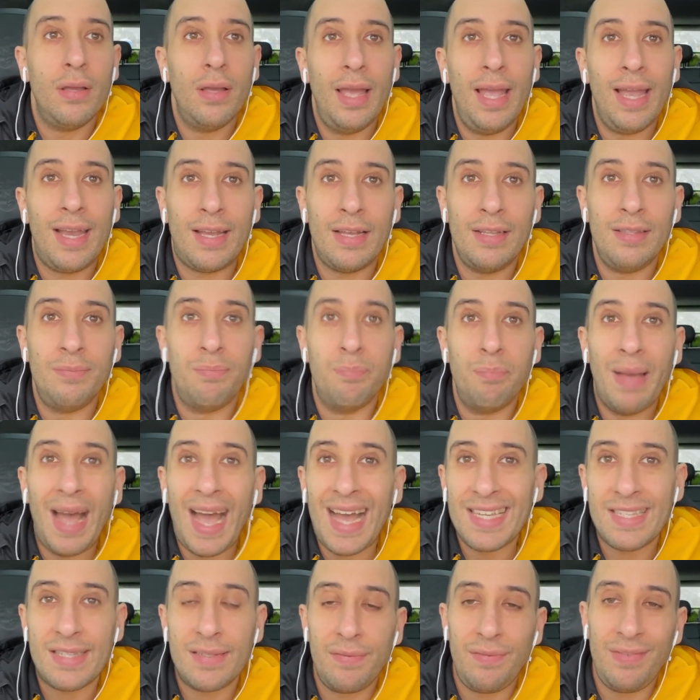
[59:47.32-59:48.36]
it can
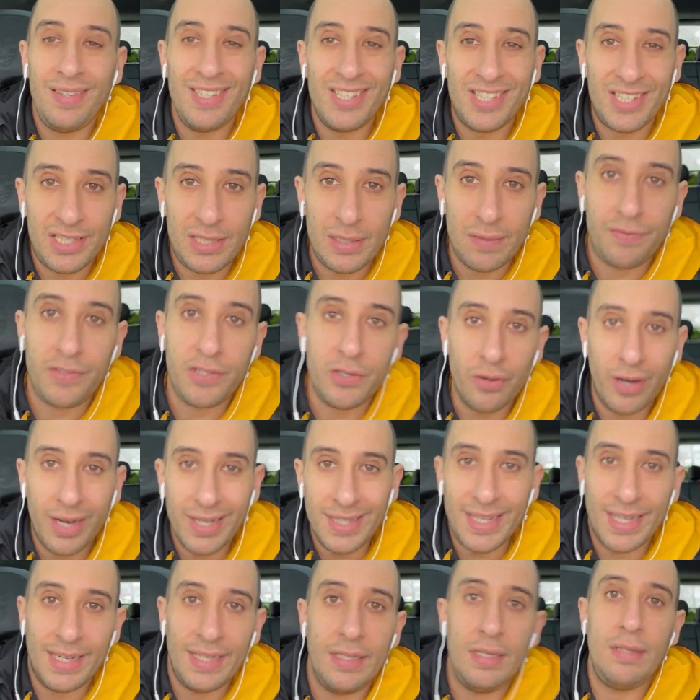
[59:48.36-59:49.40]
massively shift your
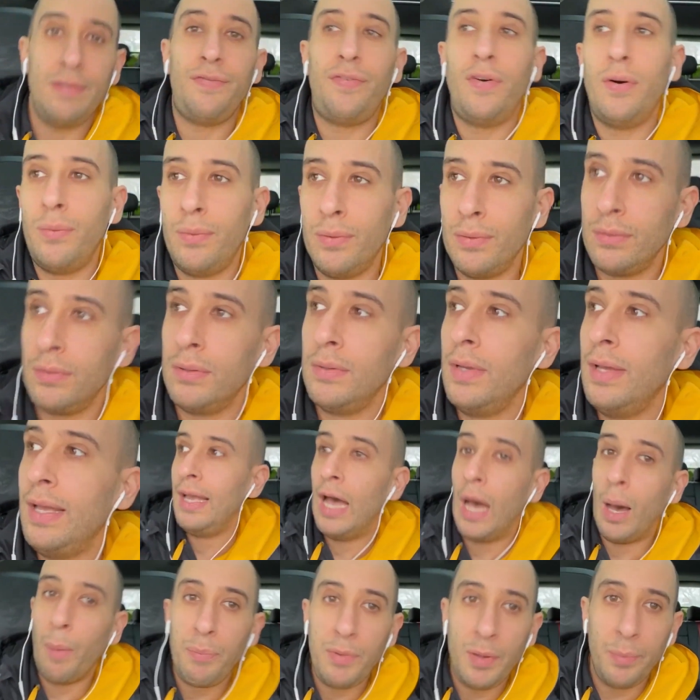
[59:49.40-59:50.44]
identity forward,
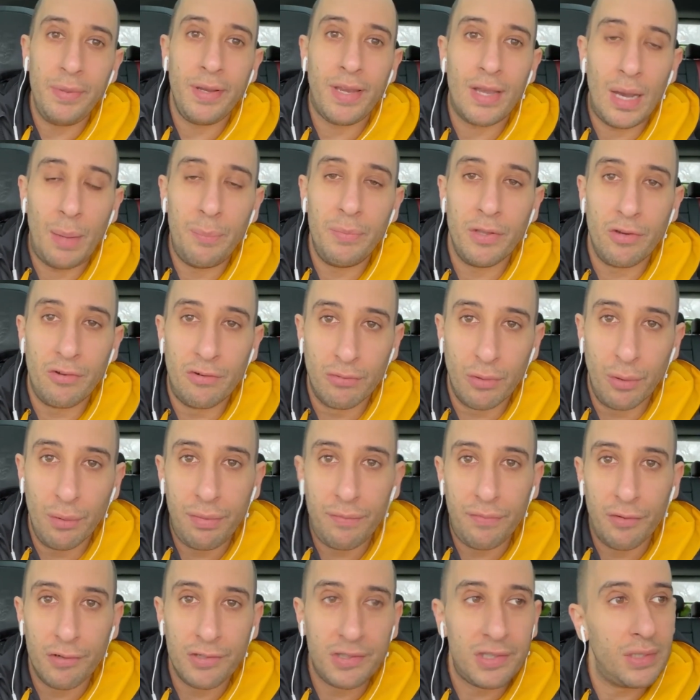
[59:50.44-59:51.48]
help you become the
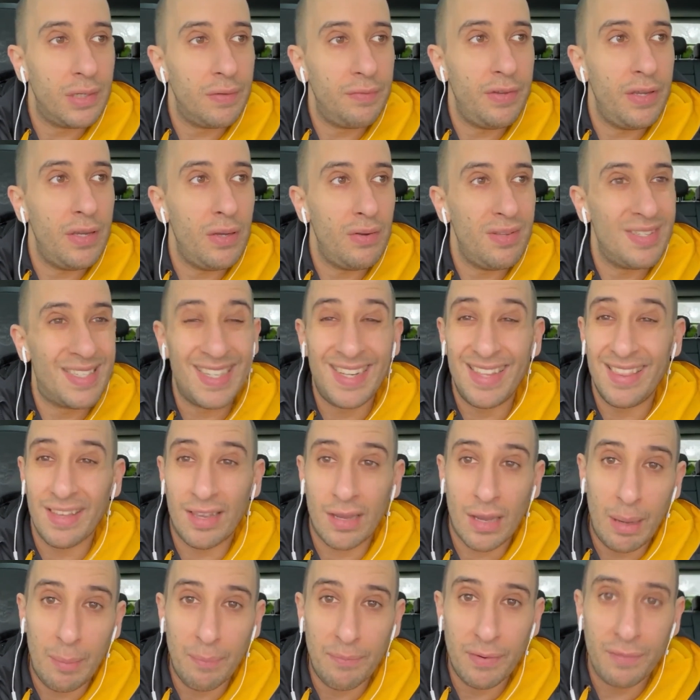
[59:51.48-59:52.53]
growth version of you instead of the
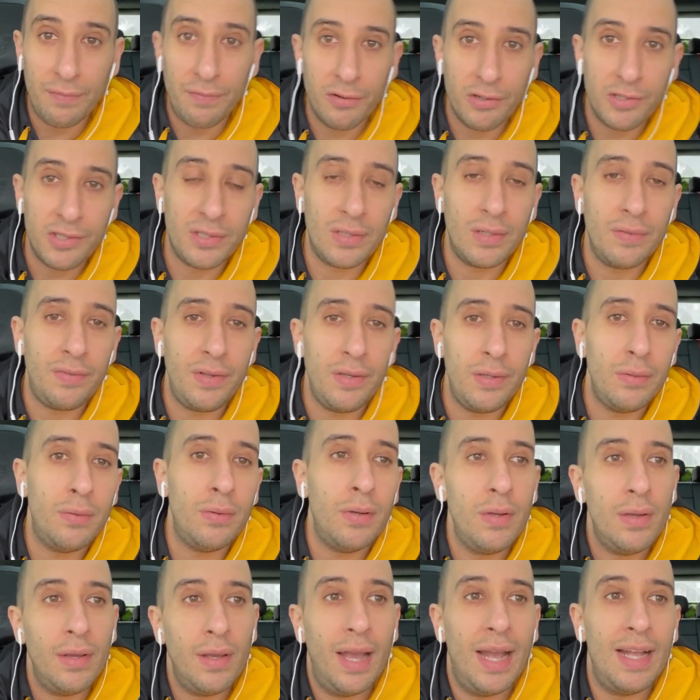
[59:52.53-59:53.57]
comfort version of
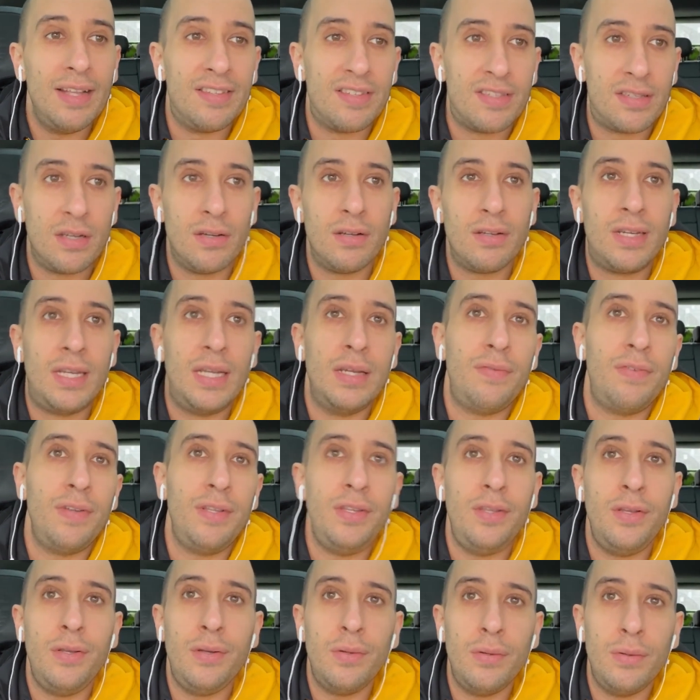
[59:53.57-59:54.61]
you, and start
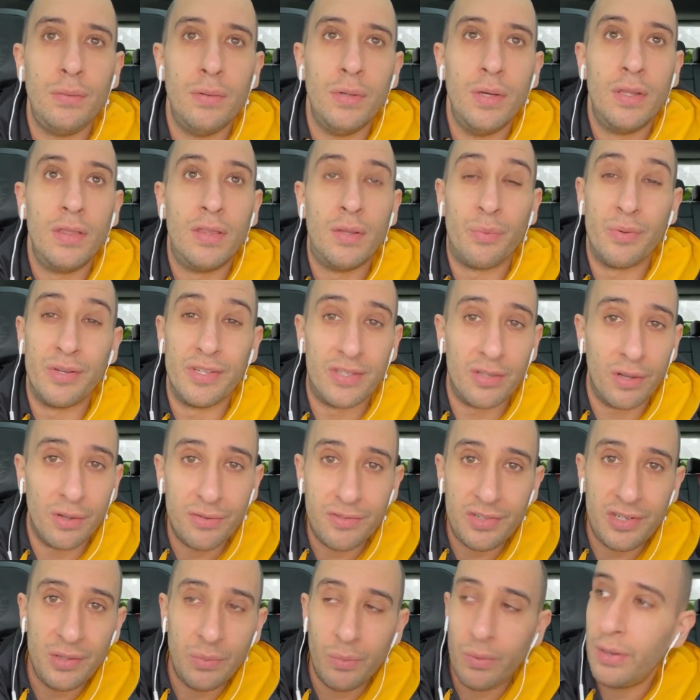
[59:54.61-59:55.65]
giving you the
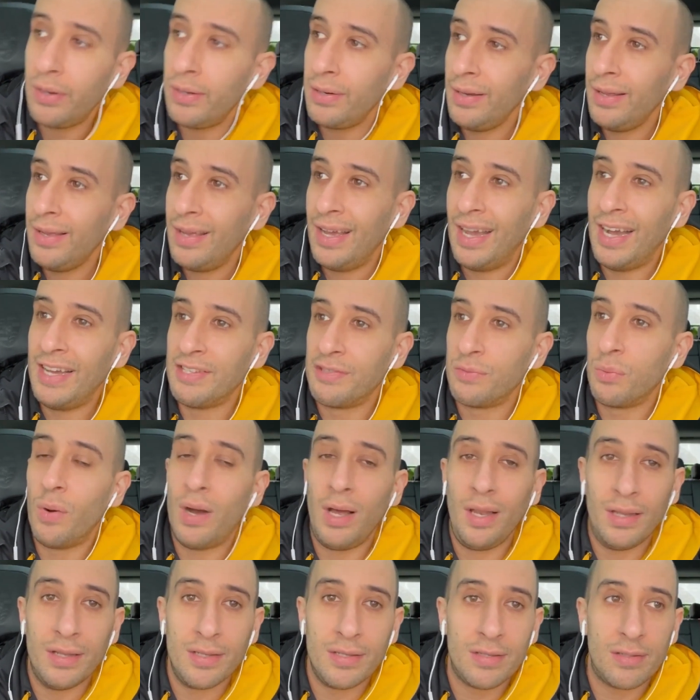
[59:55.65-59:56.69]
results you want, as
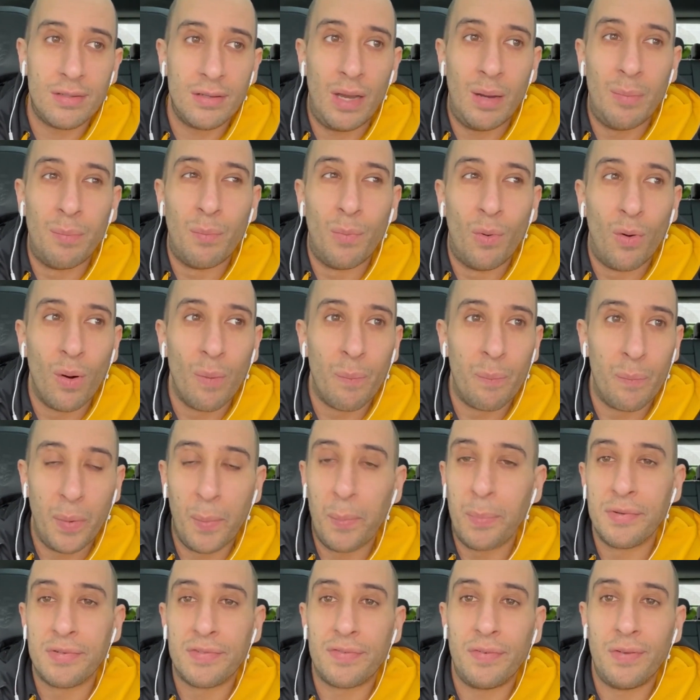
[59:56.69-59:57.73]
well as a more
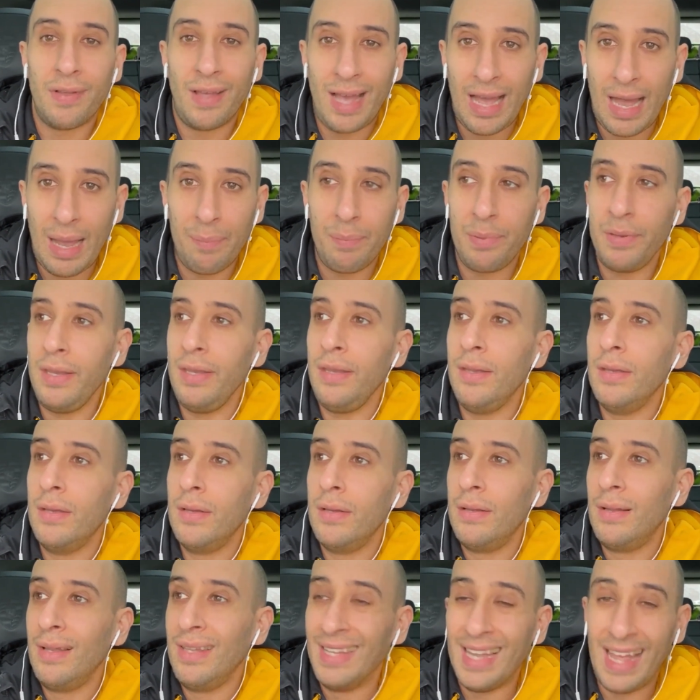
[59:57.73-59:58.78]
purposeful, happy
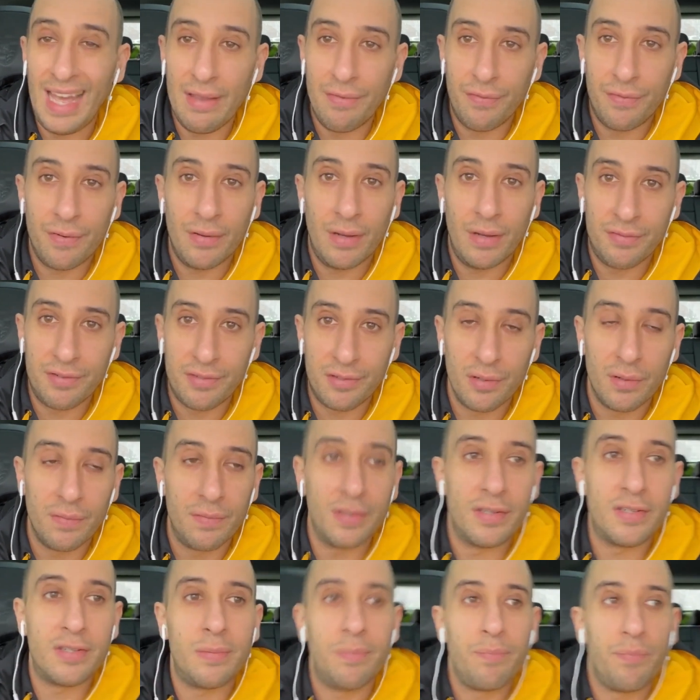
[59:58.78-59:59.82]
life of
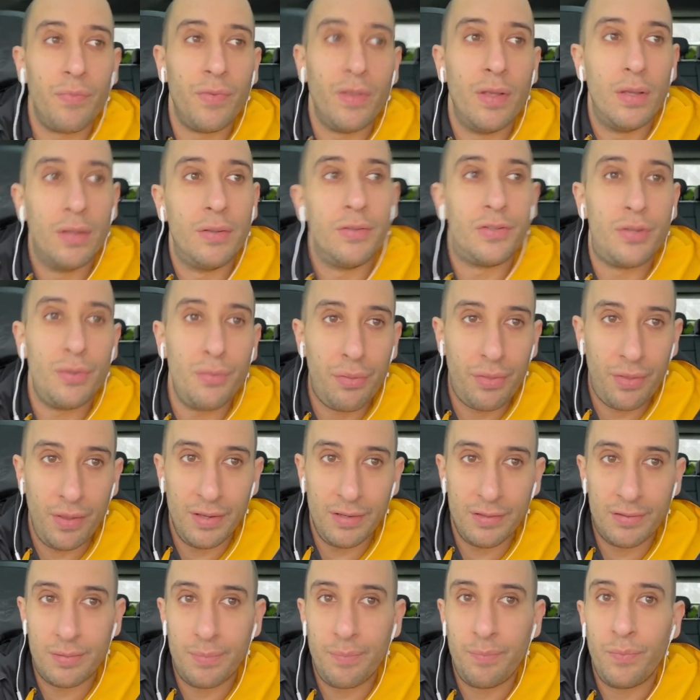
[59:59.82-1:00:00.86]
service. Two
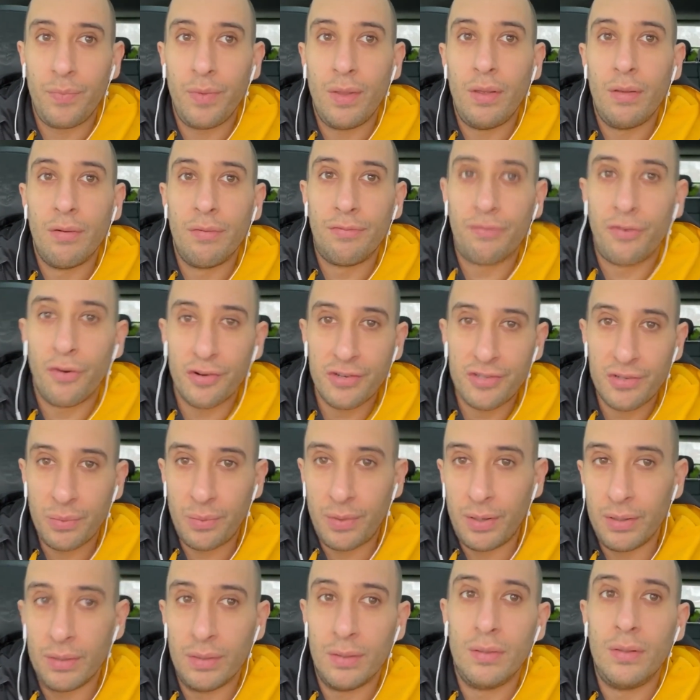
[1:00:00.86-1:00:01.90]
things. First
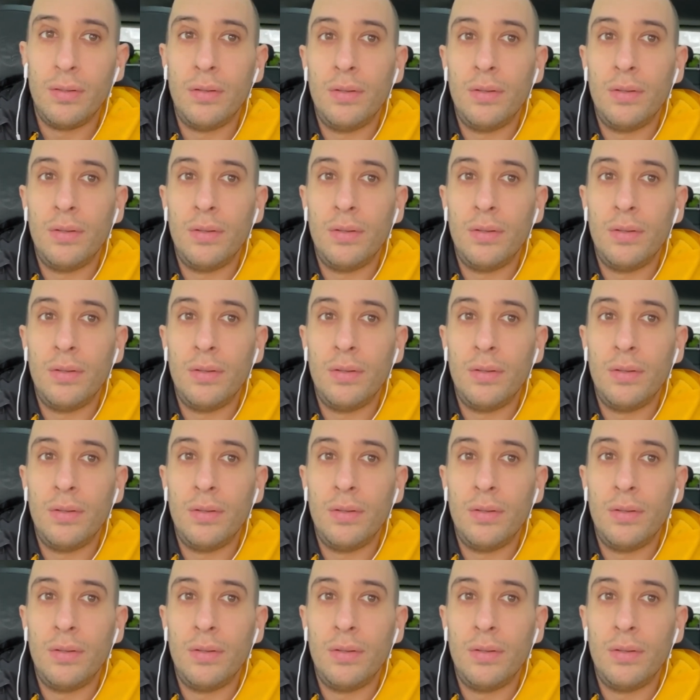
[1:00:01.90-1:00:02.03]
one,